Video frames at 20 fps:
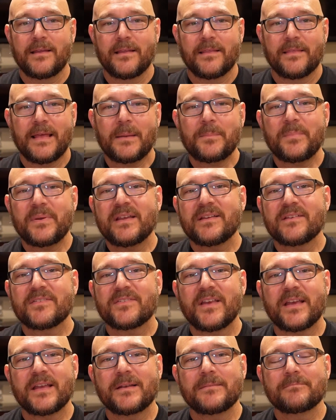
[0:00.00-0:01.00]
That being
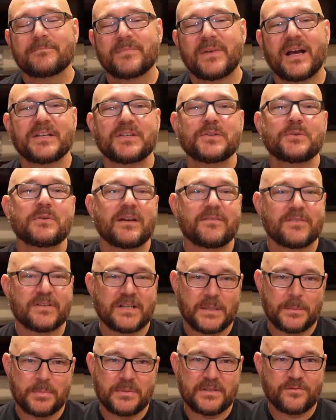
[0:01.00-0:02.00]
said, I do have a
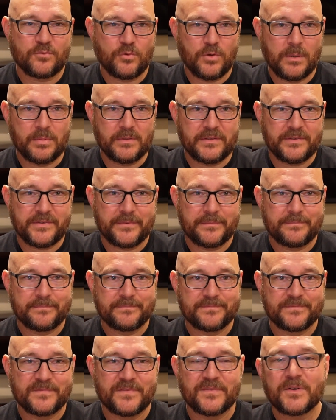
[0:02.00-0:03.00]
couple of quibbles.
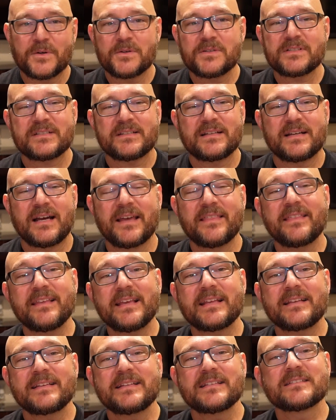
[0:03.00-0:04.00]
First, I
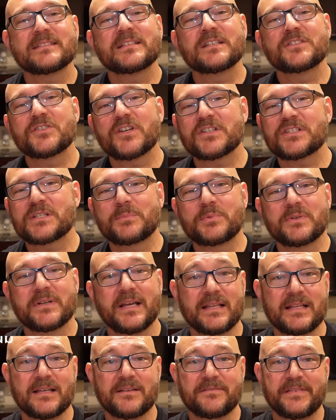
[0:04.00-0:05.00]
think it needs an adjustable
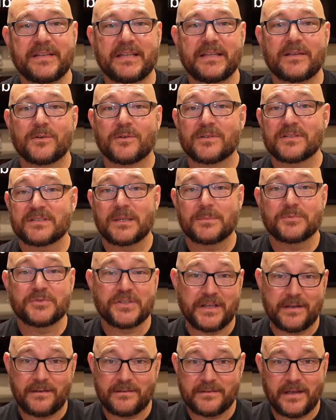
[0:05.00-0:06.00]
LFE or
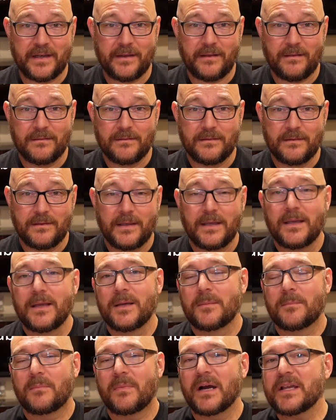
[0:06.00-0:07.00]
sub-channel dial.
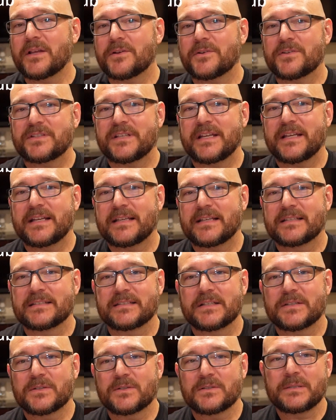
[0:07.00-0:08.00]
My understanding is
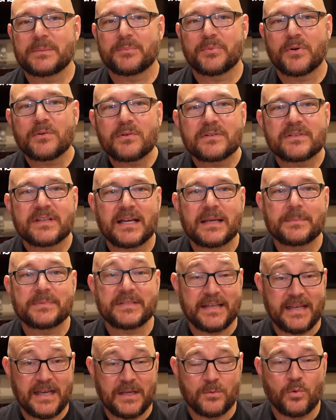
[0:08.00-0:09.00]
that early prototypes
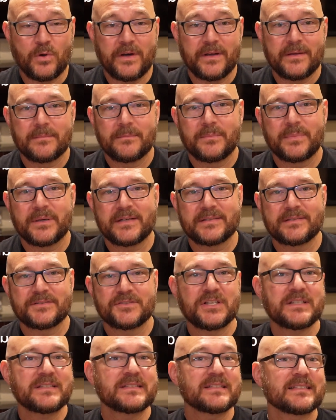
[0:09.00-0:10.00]
had one, but
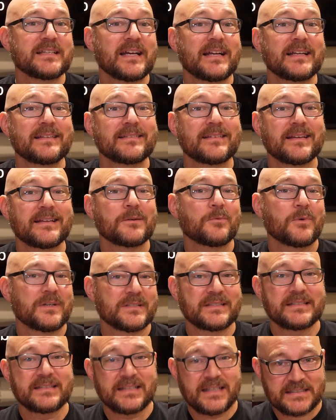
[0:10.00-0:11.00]
Schiit decided that it
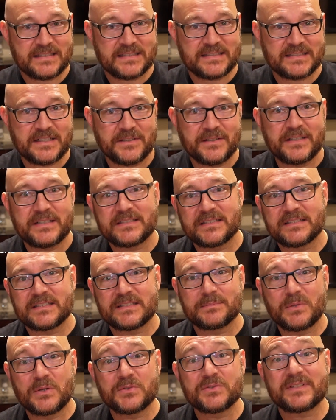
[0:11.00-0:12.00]
wasn't necessary
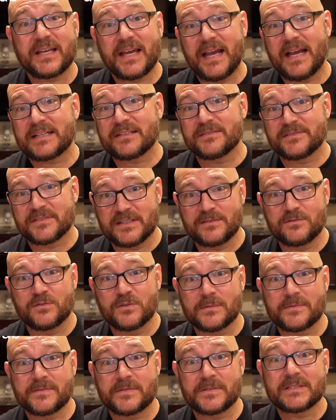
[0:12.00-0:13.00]
since most active
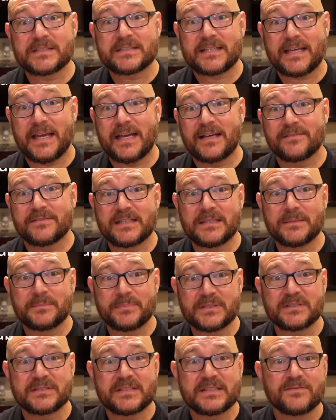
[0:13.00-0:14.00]
subwoofers have a
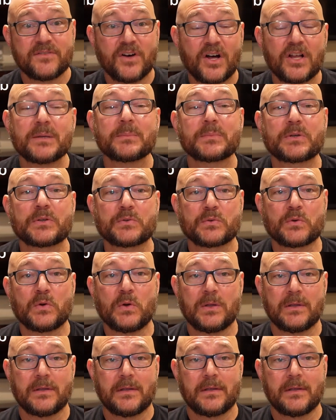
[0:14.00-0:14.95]
built-in volume control.